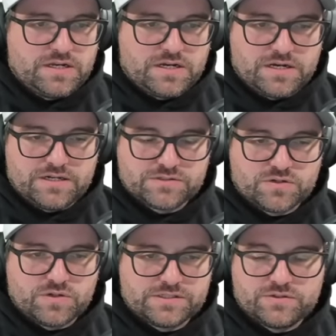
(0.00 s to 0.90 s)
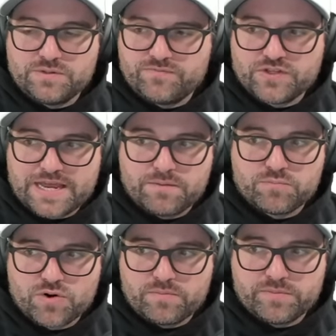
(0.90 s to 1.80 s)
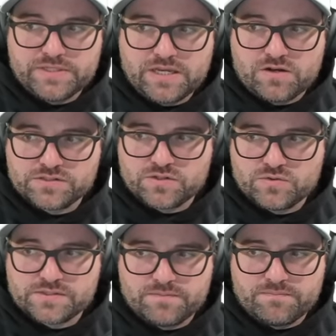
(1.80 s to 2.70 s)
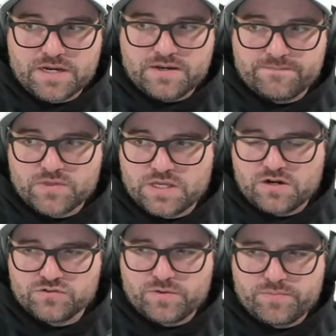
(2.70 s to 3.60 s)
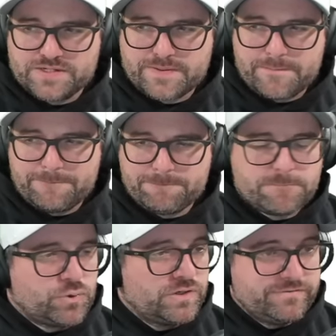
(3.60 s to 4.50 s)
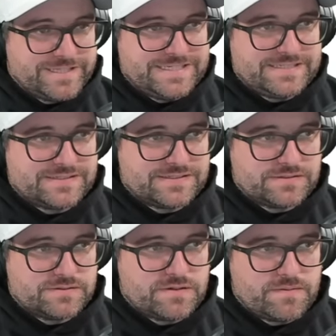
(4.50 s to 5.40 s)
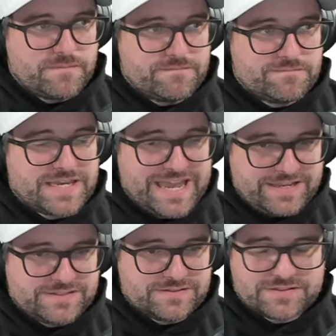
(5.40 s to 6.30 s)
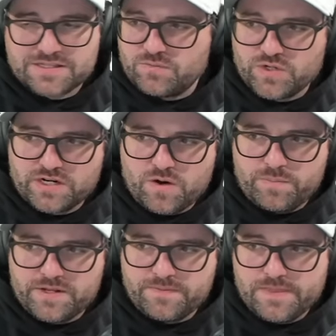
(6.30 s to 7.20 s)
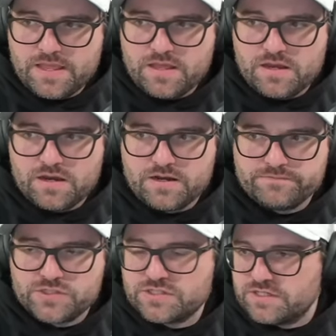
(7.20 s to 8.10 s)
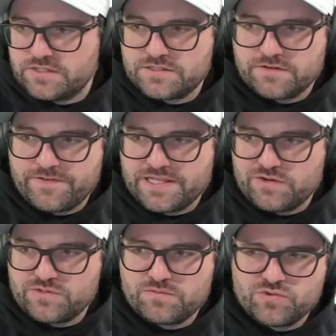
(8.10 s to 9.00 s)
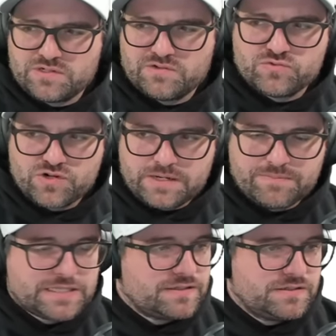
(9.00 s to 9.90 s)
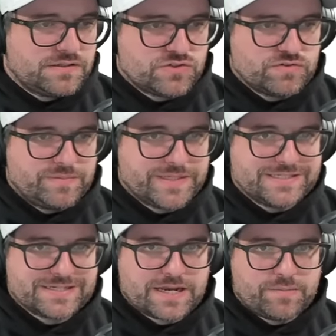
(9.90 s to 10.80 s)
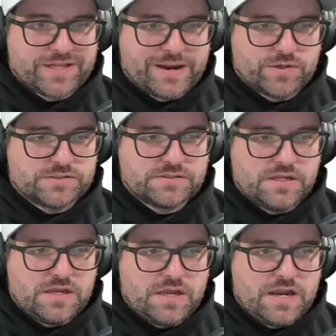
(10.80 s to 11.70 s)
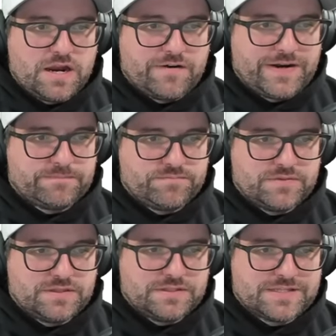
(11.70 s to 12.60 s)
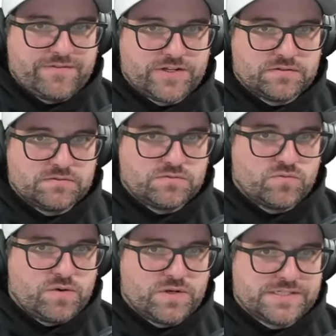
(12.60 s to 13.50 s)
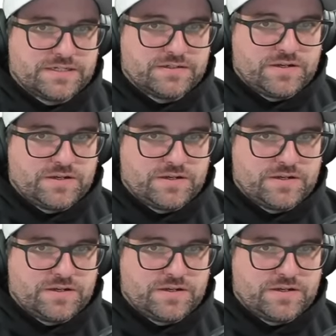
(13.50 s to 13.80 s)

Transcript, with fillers: Uh, so tune in for that. Probably also some uh, an Ultra Prism pre-release case that we're gonna open. Um, just to, to fill out, we'll try and make the, the stream at least a couple hours. All right, seven. What was it?